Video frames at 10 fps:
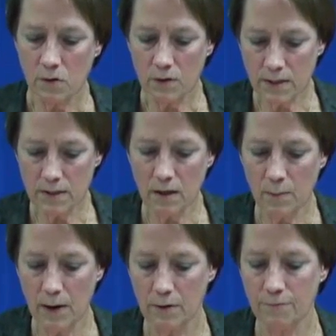So let's
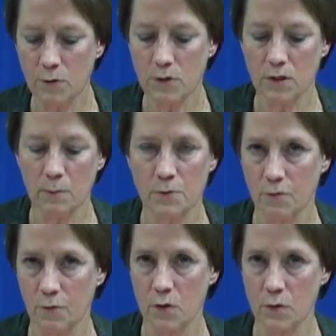think about a few
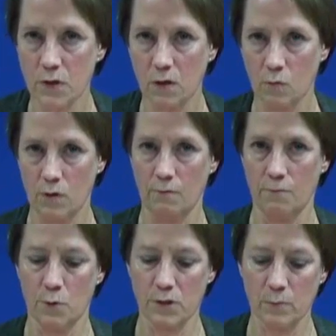tips for using
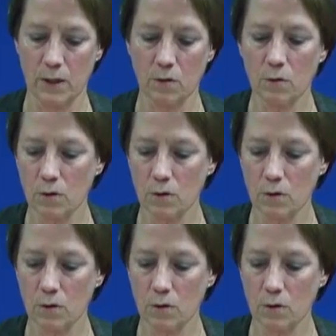reinforcement